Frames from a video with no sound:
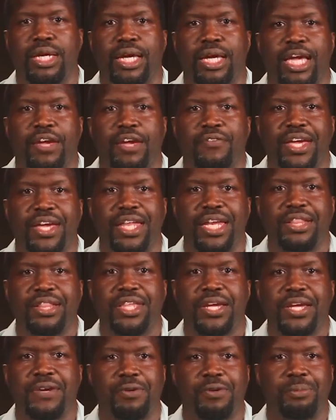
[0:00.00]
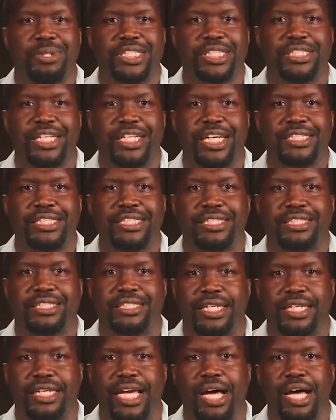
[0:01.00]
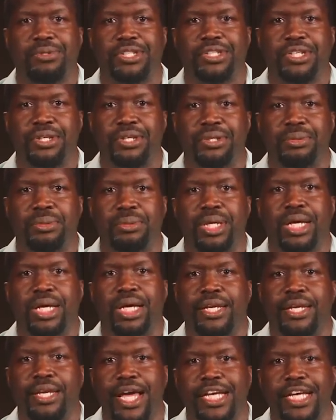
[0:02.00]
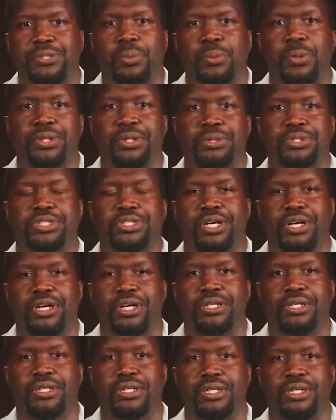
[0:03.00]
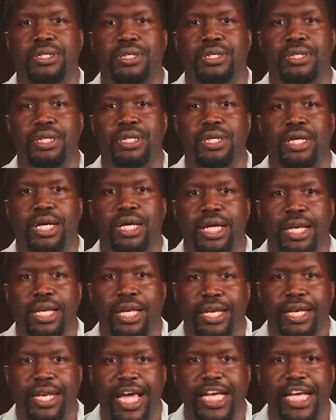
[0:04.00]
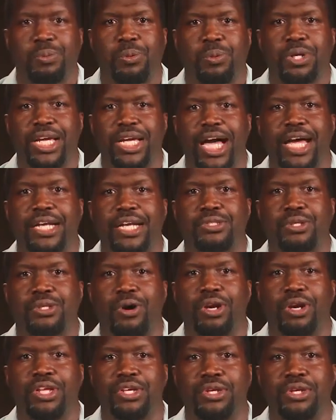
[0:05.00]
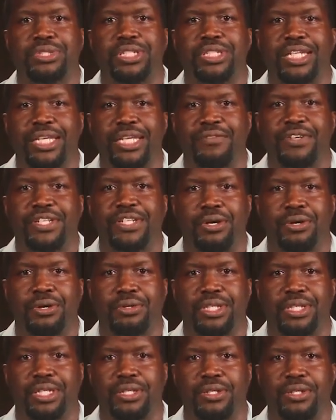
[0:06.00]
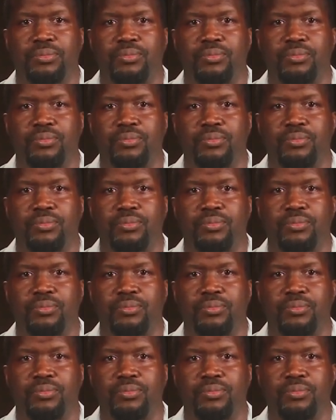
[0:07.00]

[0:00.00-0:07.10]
If anything from these teachings stick out to you, that's where you start. That's where God is calling you to live eternally.